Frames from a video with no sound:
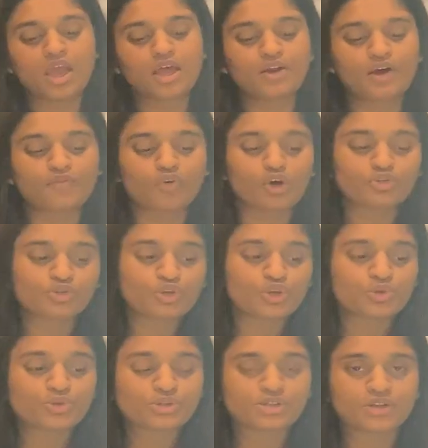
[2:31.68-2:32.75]
And I've also
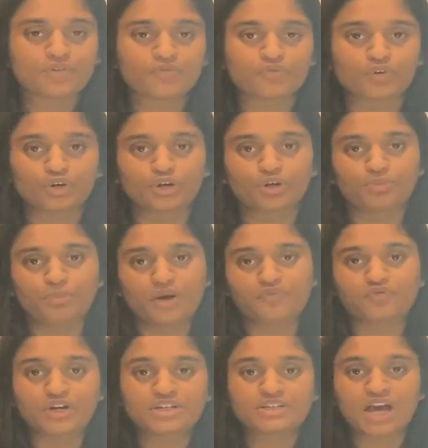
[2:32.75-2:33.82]
used it for my
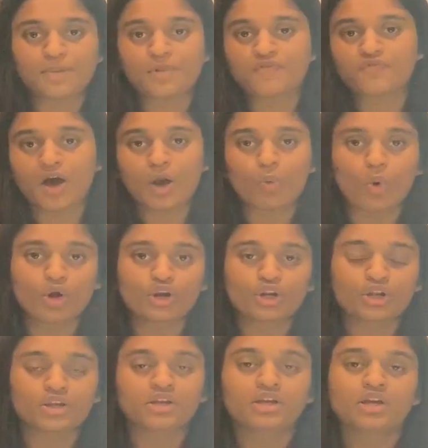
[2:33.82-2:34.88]
free time if I want
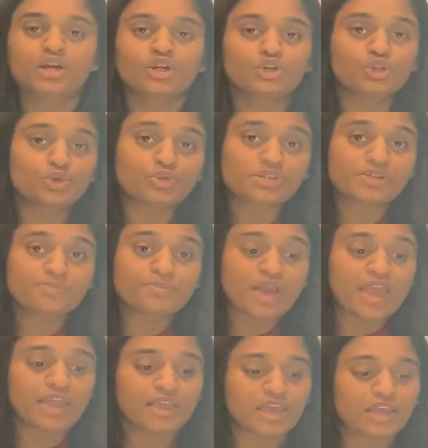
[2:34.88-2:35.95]
to do some
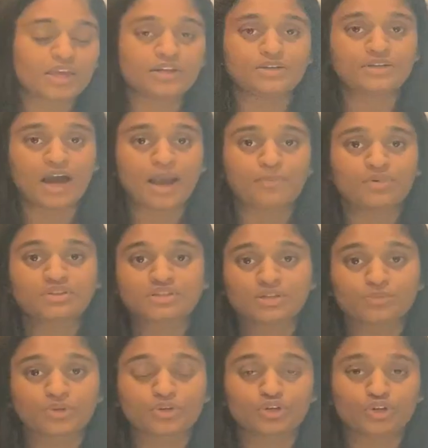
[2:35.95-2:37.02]
baking and type in
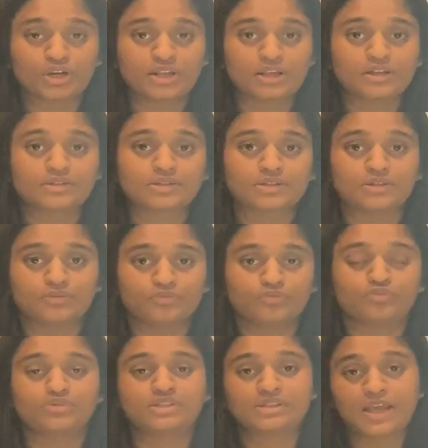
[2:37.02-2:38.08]
some ingredients and
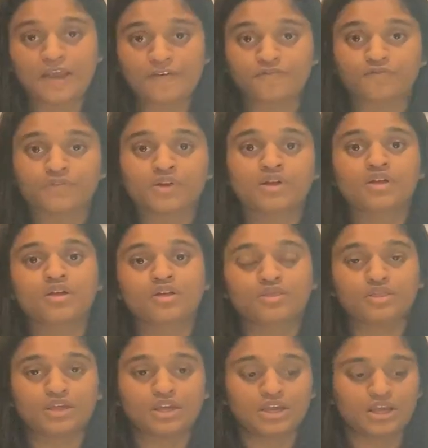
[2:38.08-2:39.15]
save
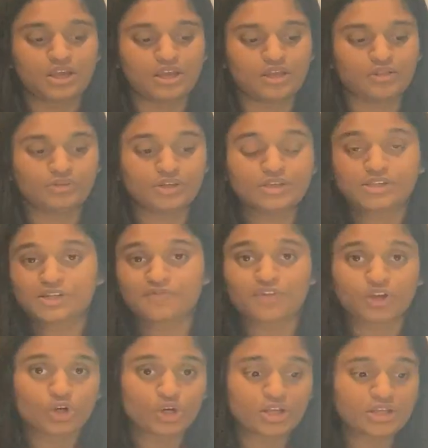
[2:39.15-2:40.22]
the list of
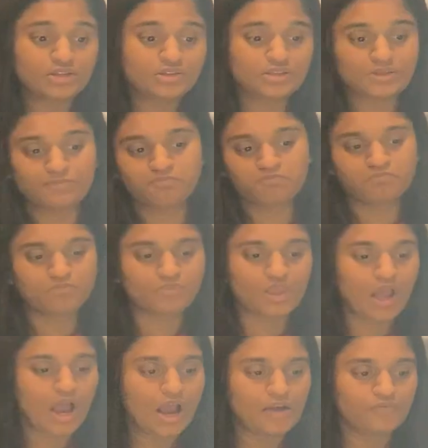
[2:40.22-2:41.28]
ingredients.
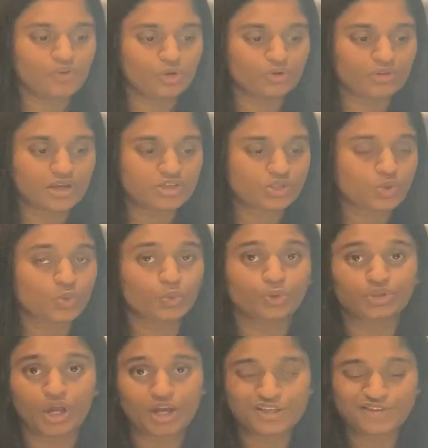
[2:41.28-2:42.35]
I've utilized Google
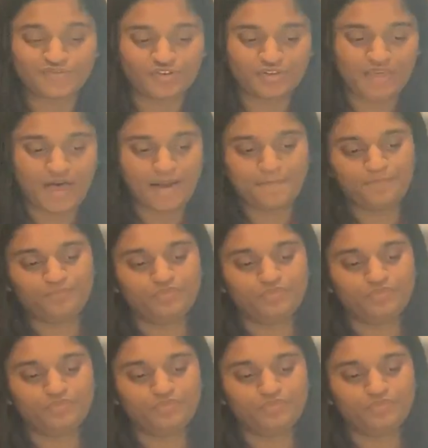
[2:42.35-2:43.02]
Docs for that.